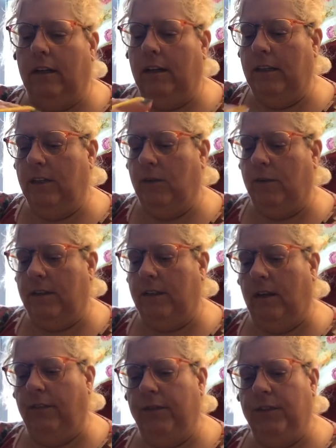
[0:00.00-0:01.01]
into
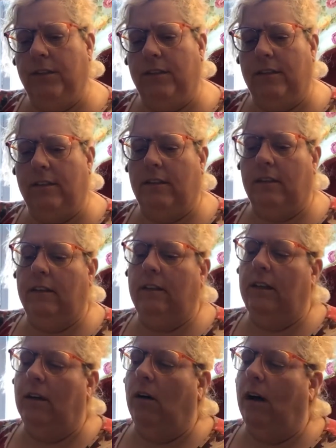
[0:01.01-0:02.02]
itself, which is,
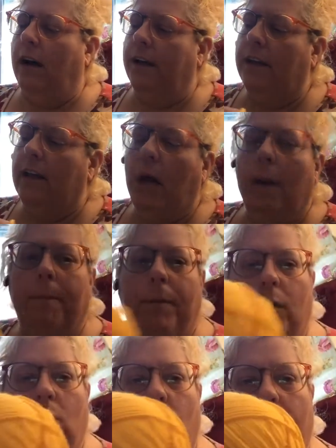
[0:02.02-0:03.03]
you know, odd.
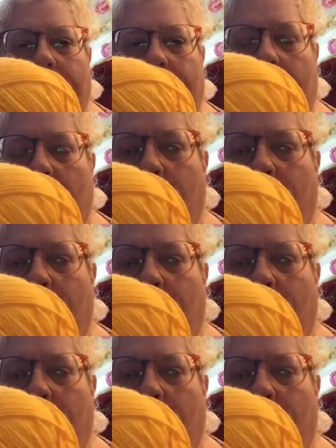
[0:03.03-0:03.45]
But with